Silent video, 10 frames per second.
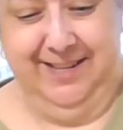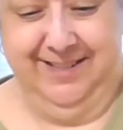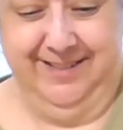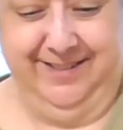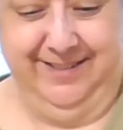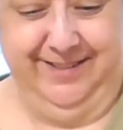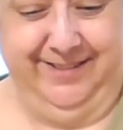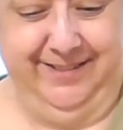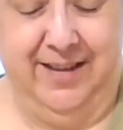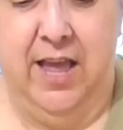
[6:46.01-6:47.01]

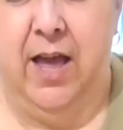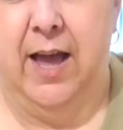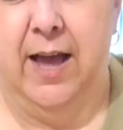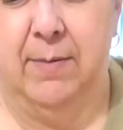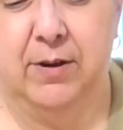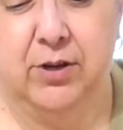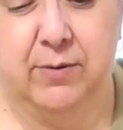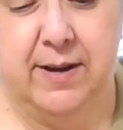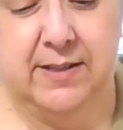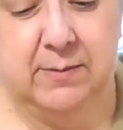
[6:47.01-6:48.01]
I'm going to
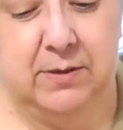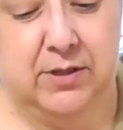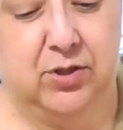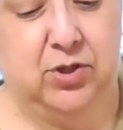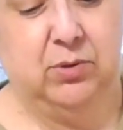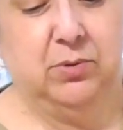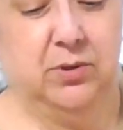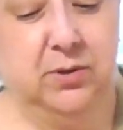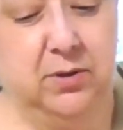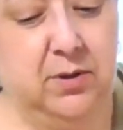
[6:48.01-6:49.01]
drain some of this juice.